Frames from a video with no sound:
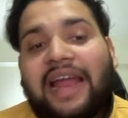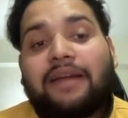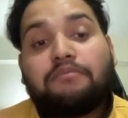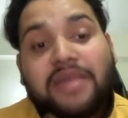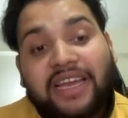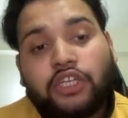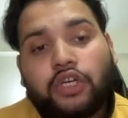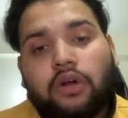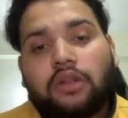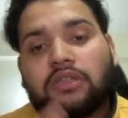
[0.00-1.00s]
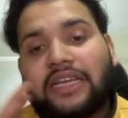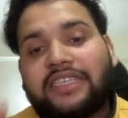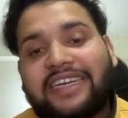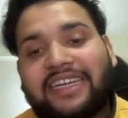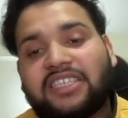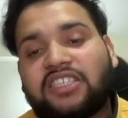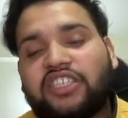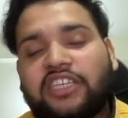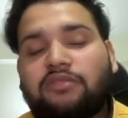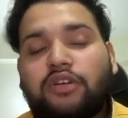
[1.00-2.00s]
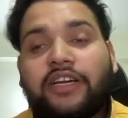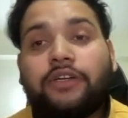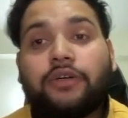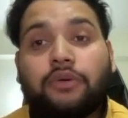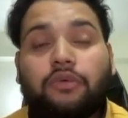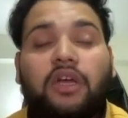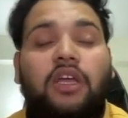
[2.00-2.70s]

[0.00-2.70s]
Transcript: and make sure the status is changed boolean true.